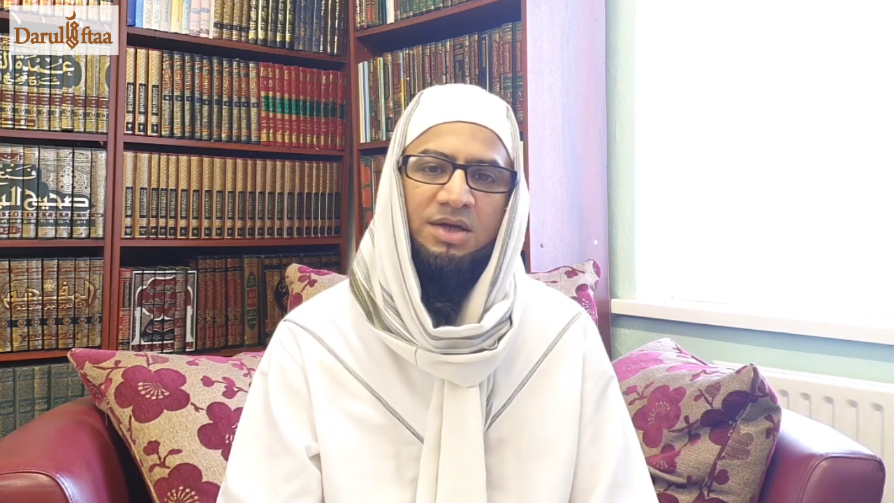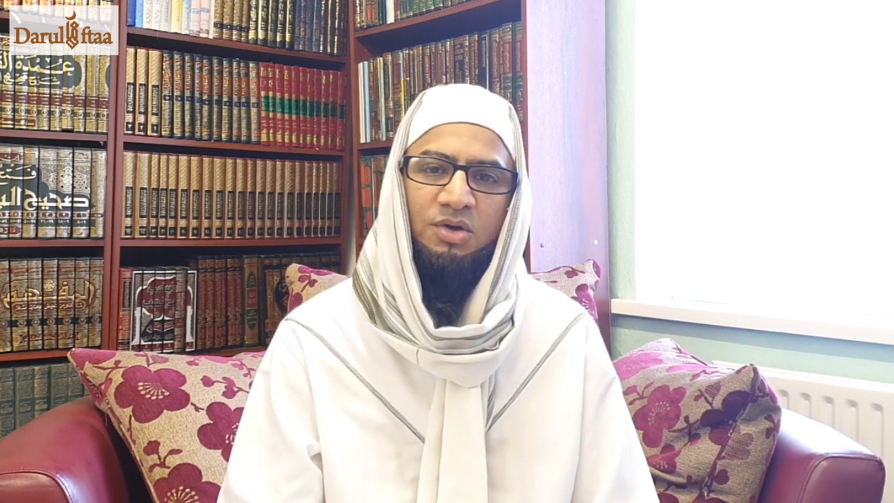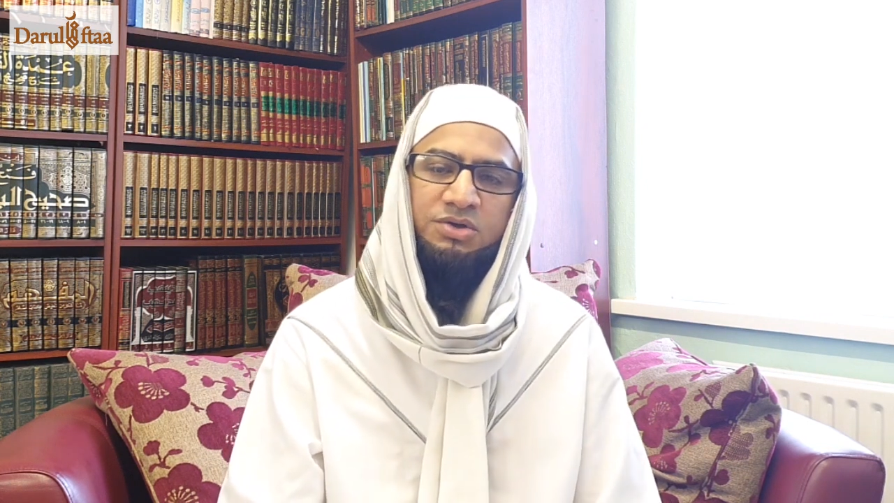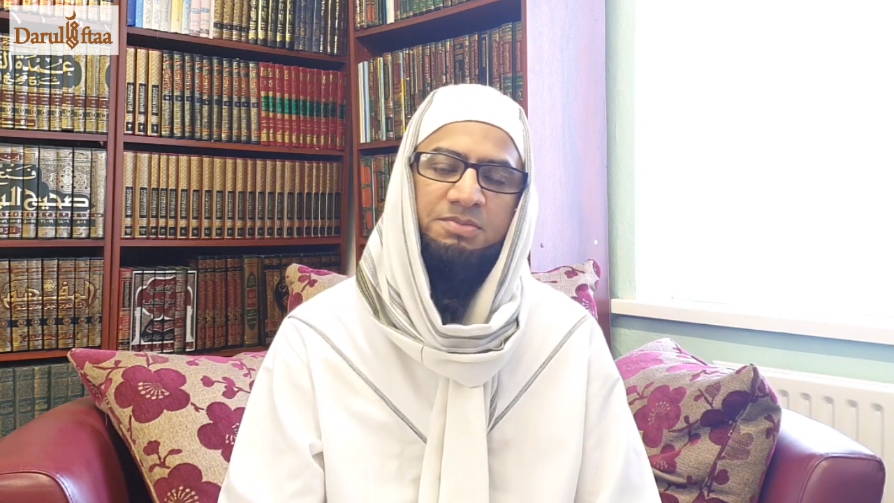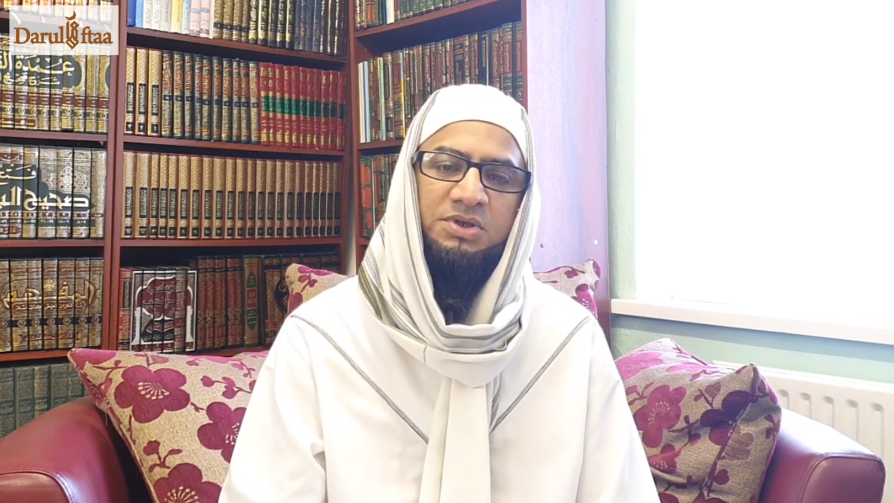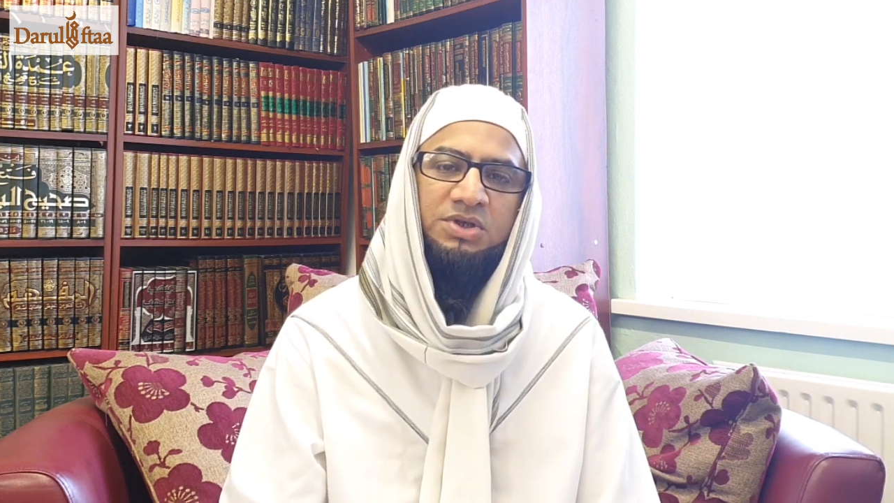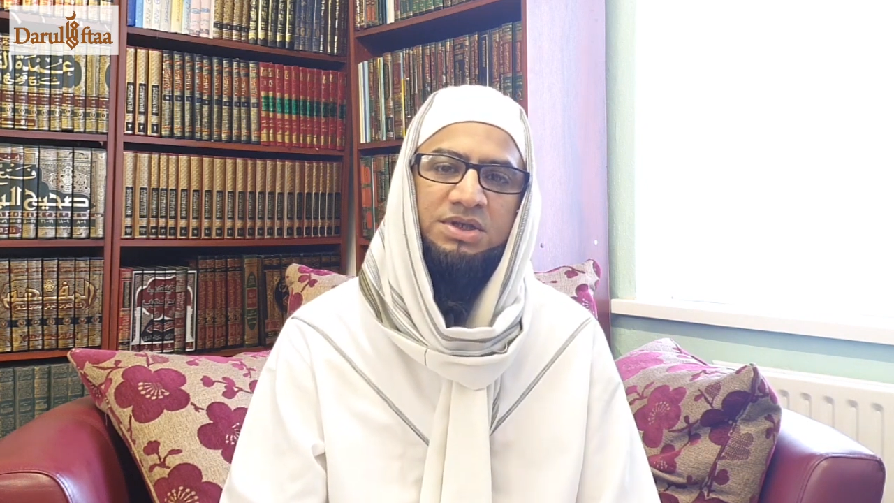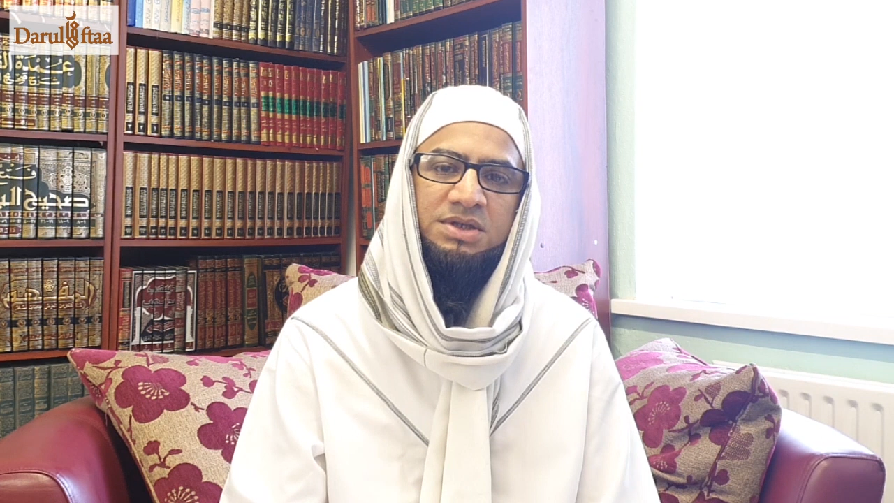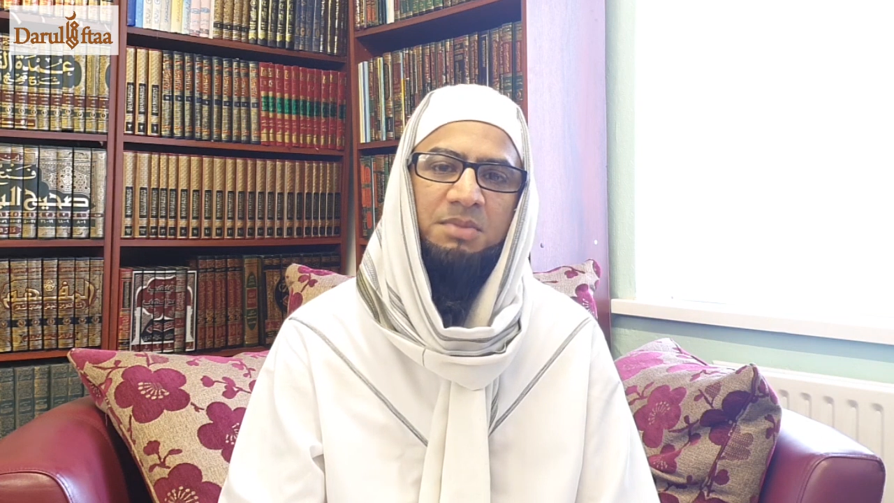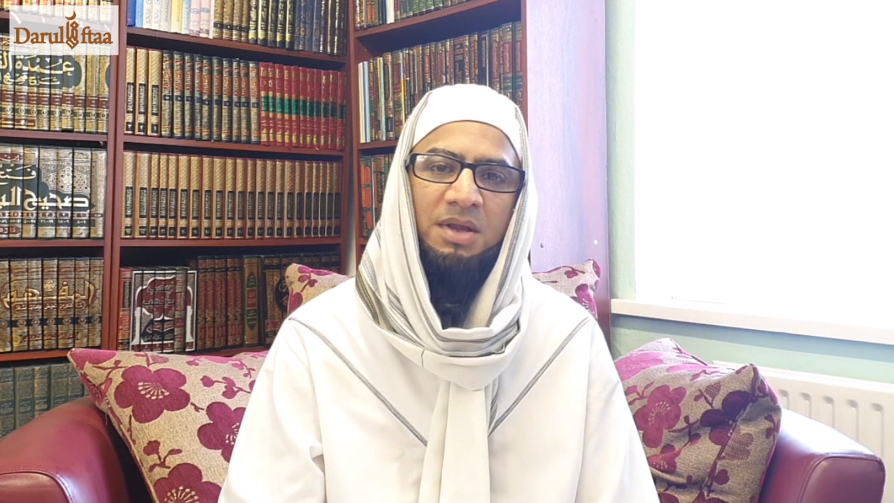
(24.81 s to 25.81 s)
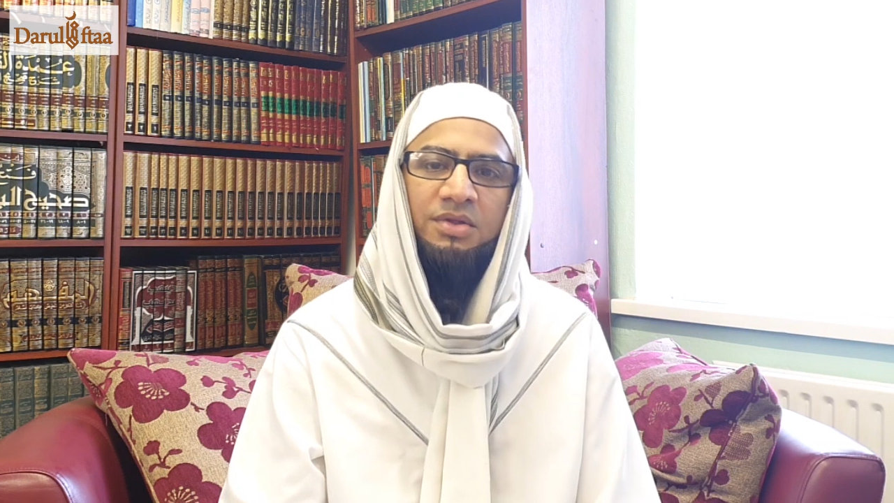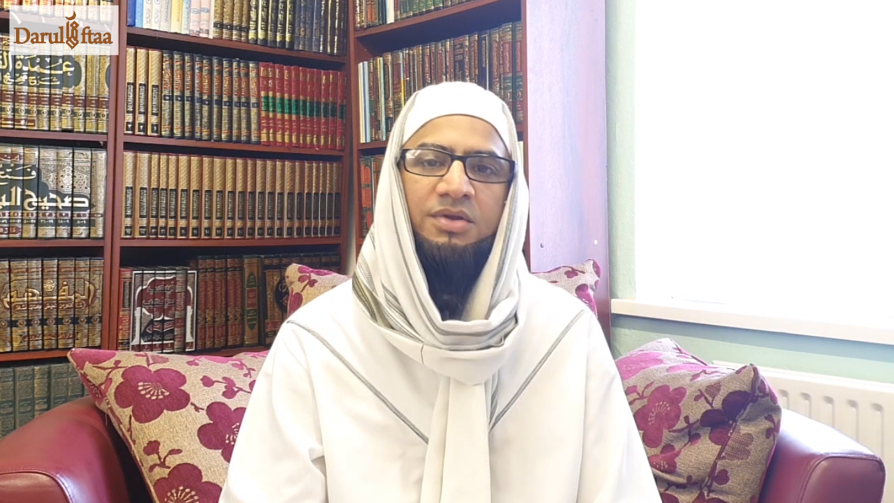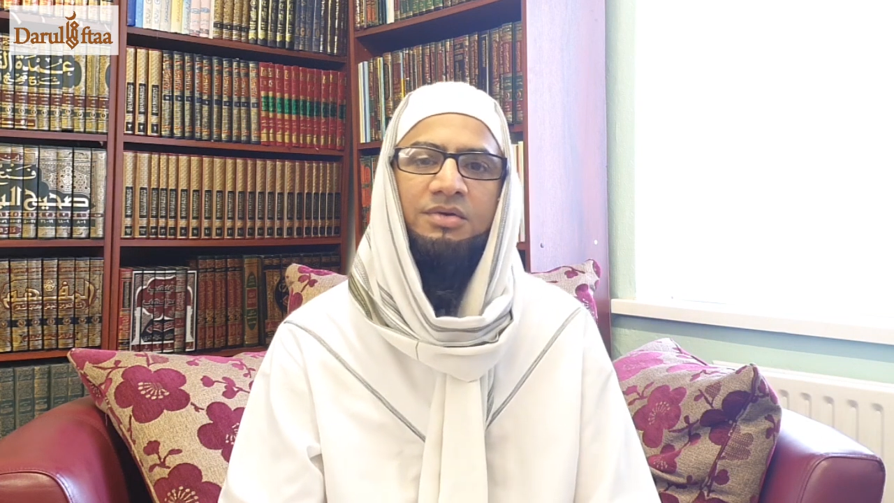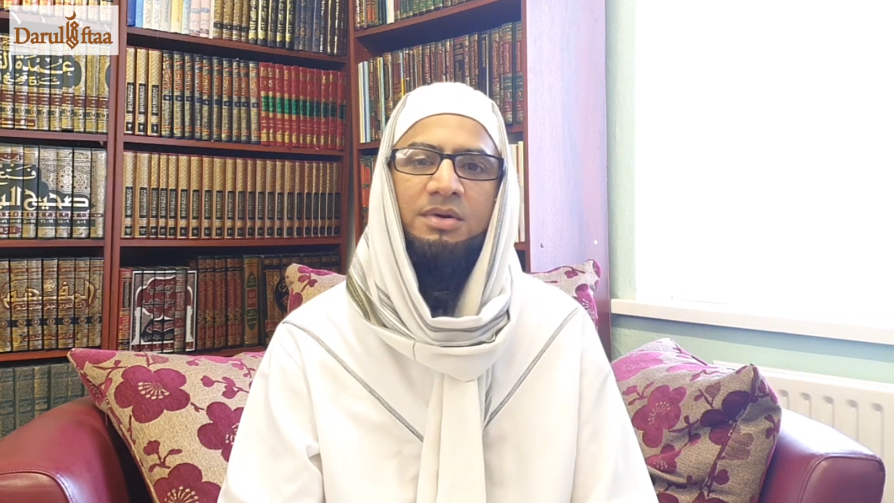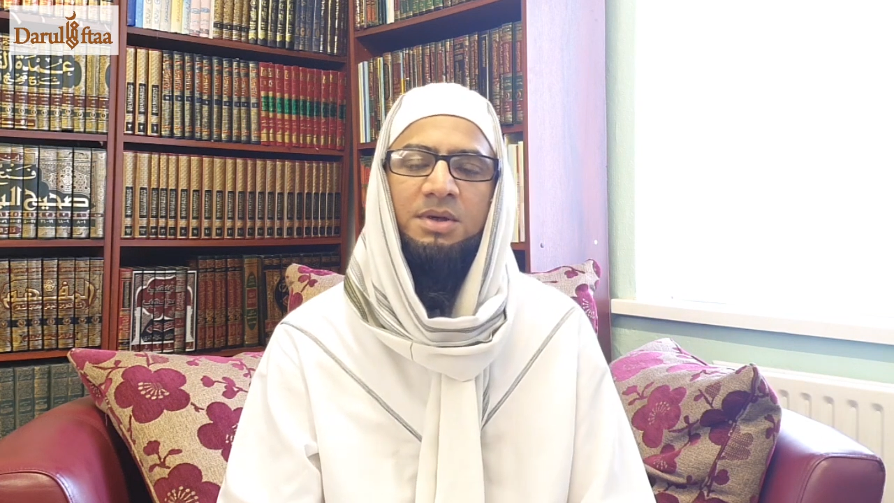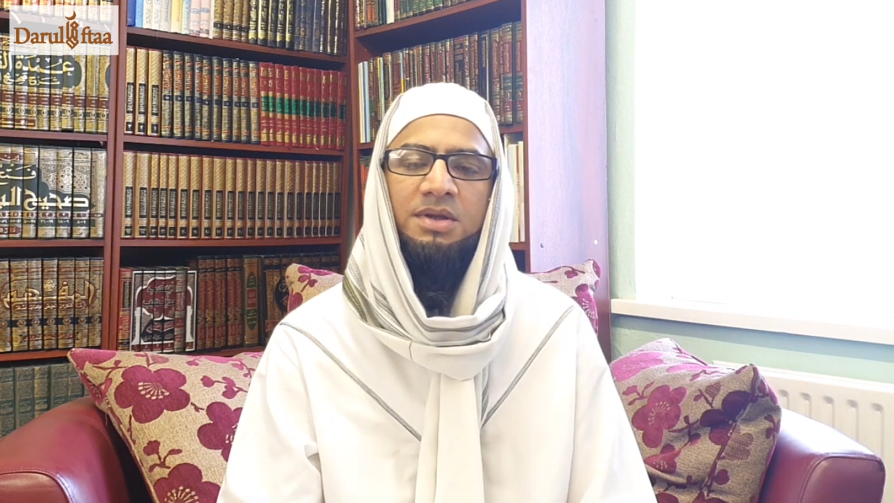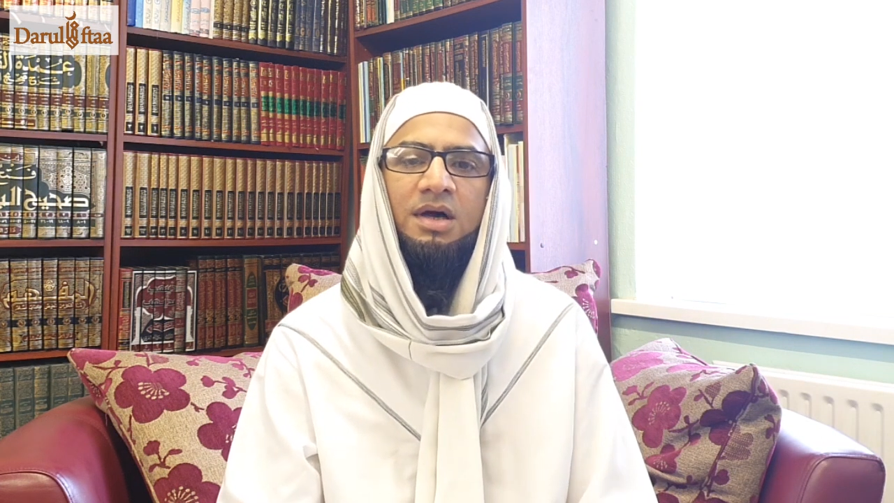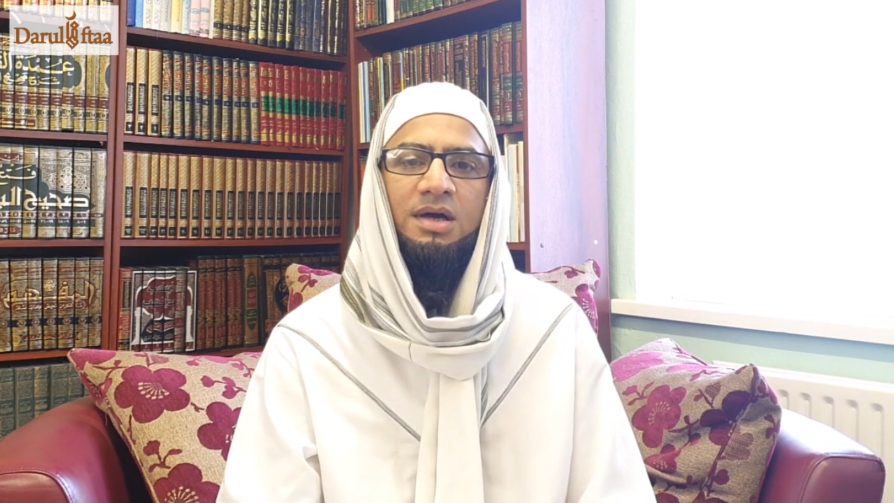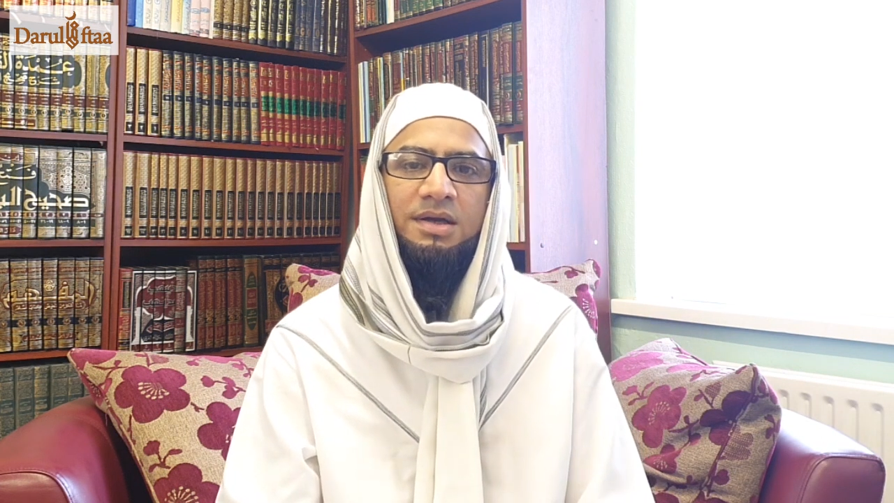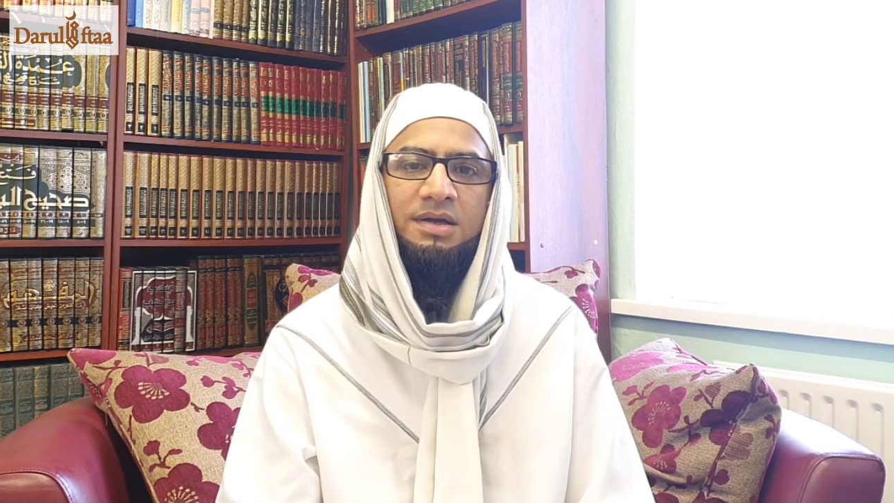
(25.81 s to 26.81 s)
and auspicious month of
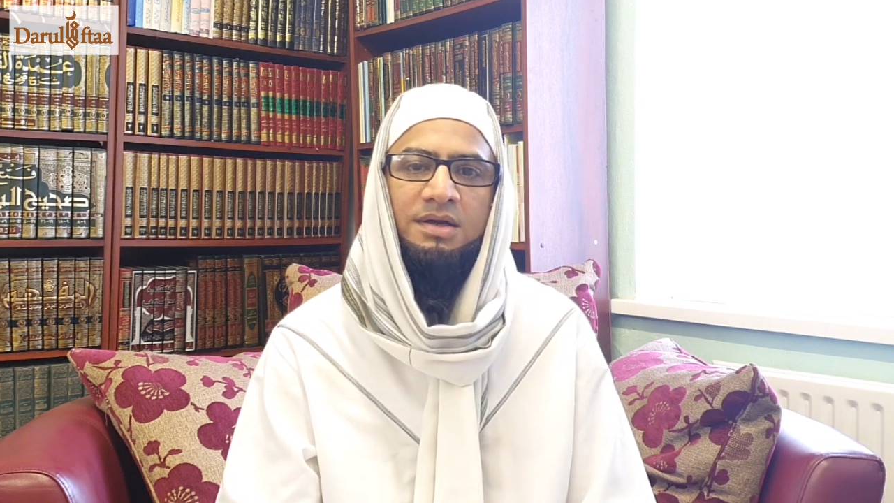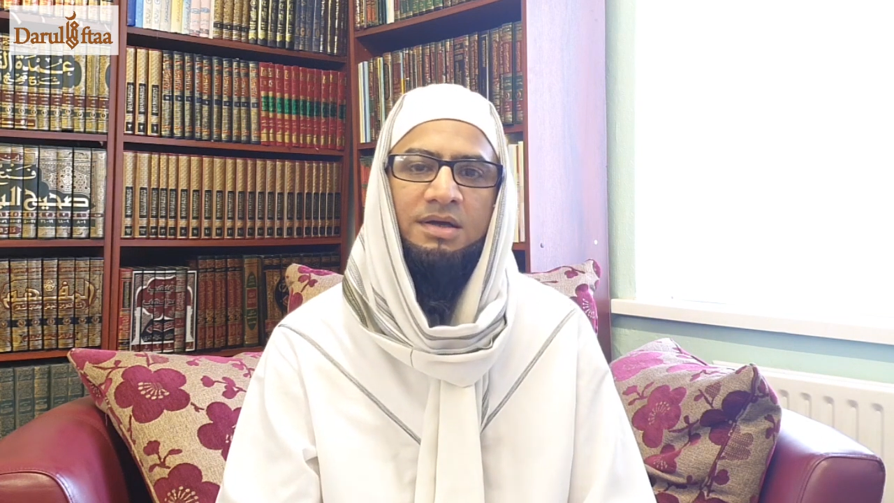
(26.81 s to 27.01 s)
Ramadan